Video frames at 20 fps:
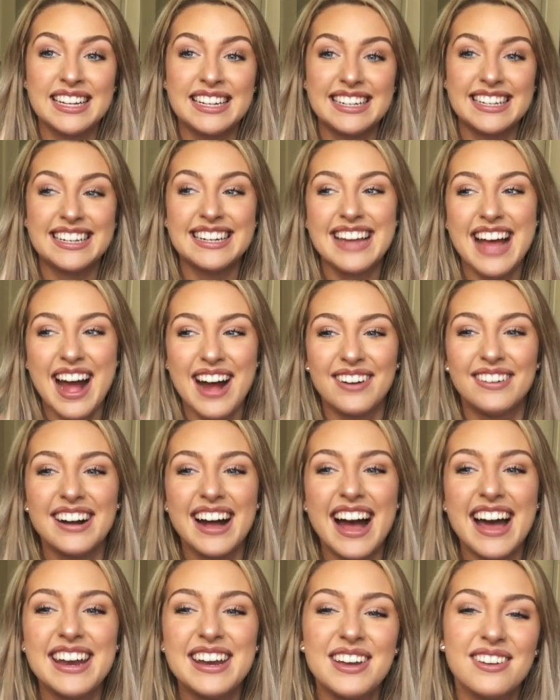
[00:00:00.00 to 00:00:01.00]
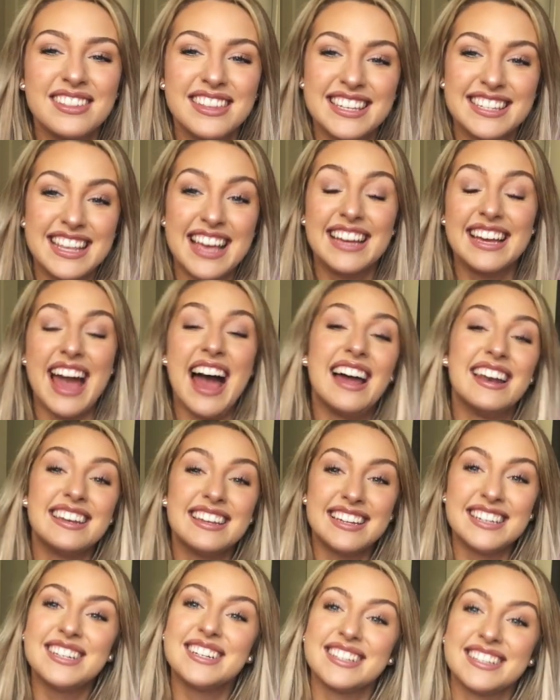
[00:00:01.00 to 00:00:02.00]
Now, I know this
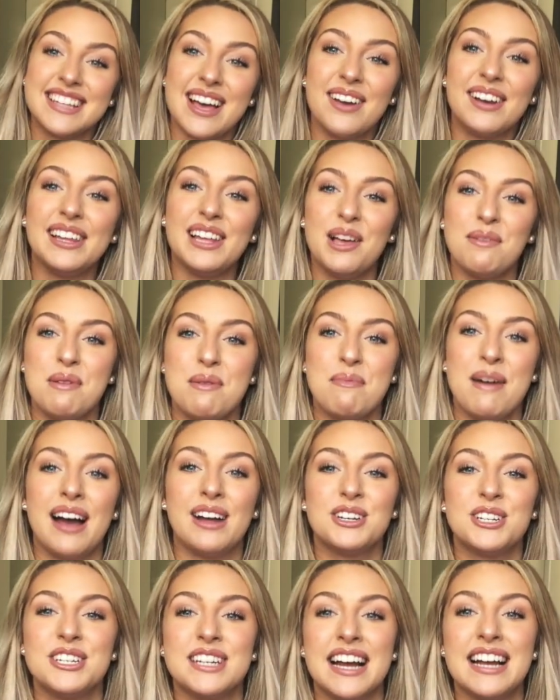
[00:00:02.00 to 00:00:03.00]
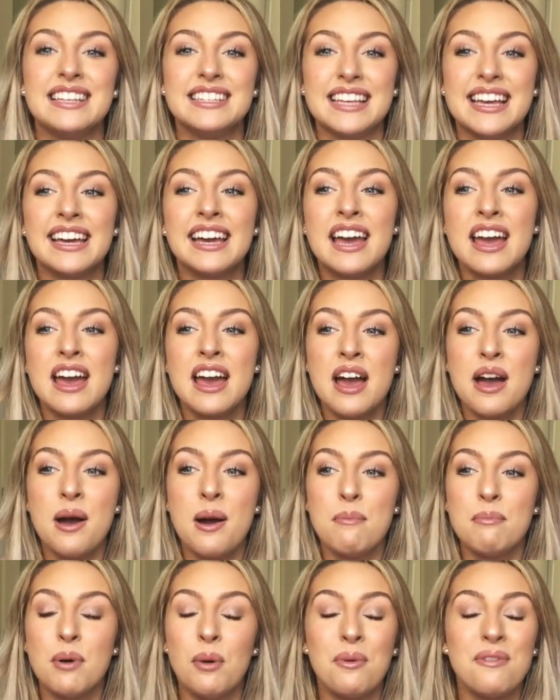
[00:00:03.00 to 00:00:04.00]
again does sound a little bit patronising,
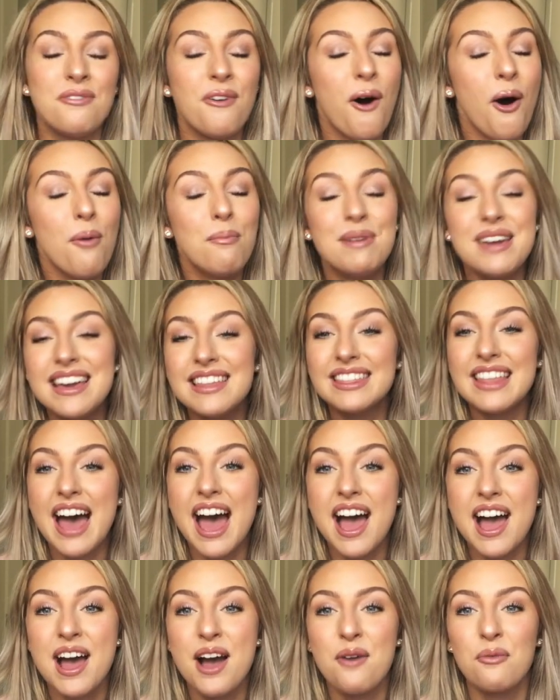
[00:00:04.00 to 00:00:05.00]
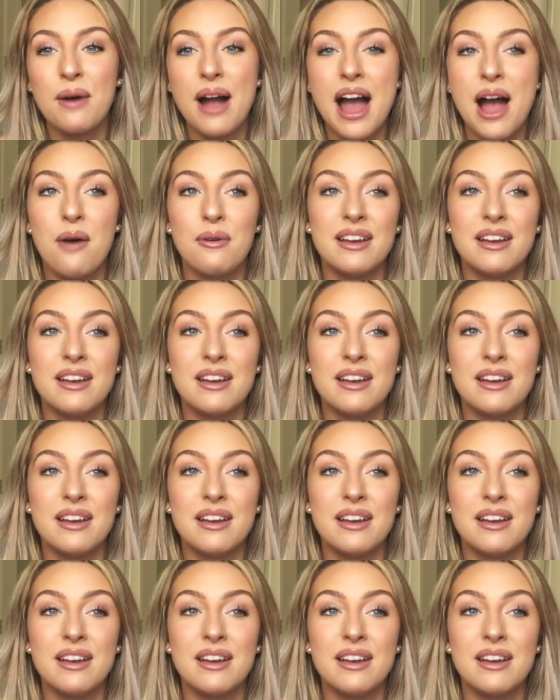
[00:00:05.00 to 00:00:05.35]
but we've all been there where